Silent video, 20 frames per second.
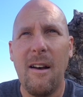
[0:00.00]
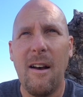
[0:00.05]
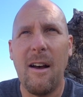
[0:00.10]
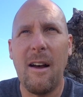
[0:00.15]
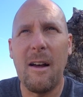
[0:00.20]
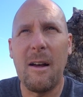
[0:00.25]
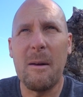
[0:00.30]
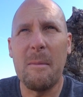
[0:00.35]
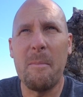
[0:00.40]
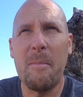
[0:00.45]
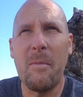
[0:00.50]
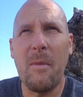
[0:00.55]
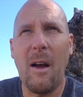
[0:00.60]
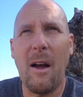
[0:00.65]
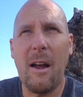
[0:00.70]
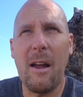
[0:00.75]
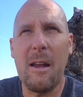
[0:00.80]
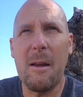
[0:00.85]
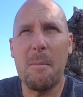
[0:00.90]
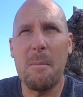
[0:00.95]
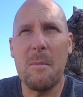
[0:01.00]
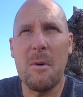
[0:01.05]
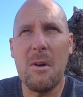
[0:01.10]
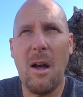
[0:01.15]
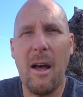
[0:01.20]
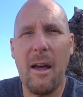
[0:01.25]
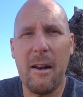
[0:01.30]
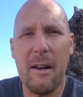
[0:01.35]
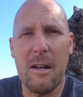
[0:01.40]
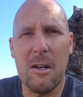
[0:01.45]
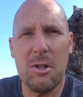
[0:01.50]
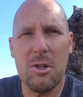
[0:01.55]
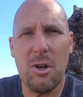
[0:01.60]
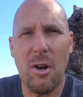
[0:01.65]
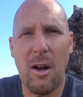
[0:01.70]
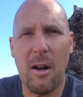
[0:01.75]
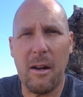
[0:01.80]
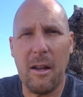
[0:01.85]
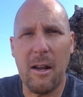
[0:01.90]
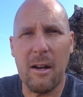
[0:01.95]
I am not a
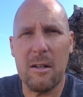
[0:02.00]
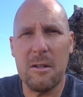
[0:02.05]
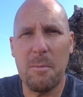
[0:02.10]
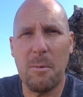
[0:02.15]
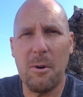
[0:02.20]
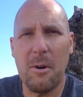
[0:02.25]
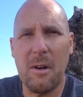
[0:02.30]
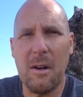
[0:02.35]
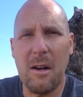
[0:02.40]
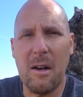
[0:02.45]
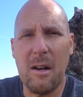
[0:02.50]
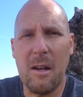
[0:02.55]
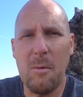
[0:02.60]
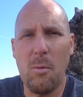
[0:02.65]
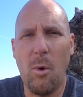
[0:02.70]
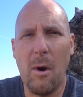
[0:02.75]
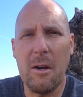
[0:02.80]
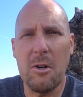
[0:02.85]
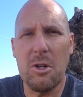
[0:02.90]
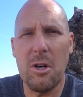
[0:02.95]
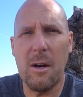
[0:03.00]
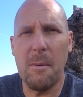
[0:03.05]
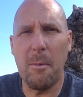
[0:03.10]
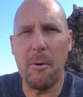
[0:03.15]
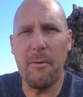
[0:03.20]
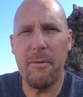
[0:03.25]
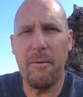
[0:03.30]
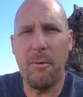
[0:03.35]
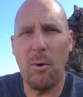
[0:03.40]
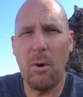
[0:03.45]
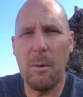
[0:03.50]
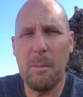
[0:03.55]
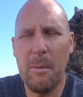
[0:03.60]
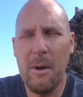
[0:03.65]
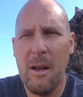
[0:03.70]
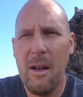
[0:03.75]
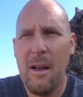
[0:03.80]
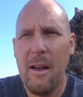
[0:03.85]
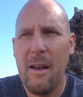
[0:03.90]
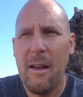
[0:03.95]
shock expert in any way, shape, or form.